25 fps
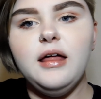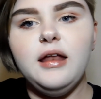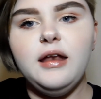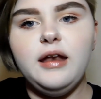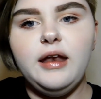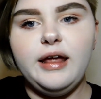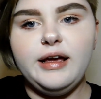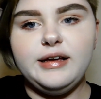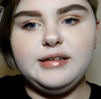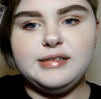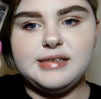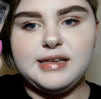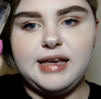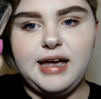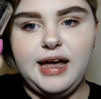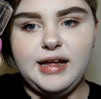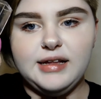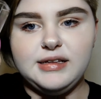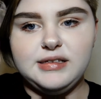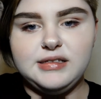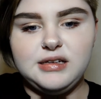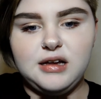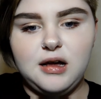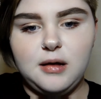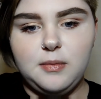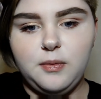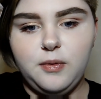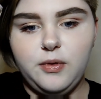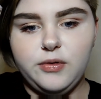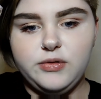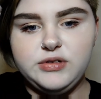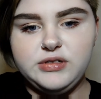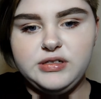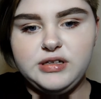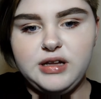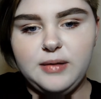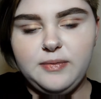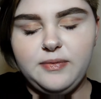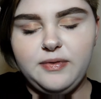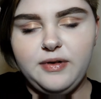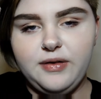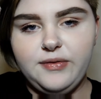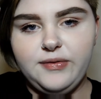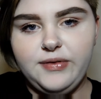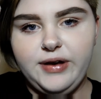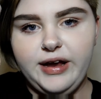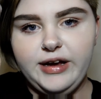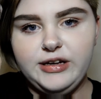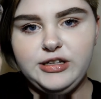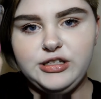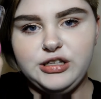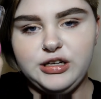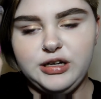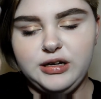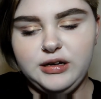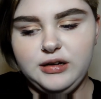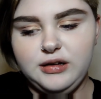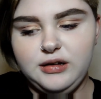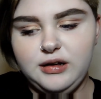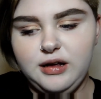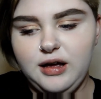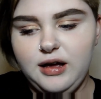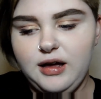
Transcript: NYX Can't Stop Won't Stop foundation.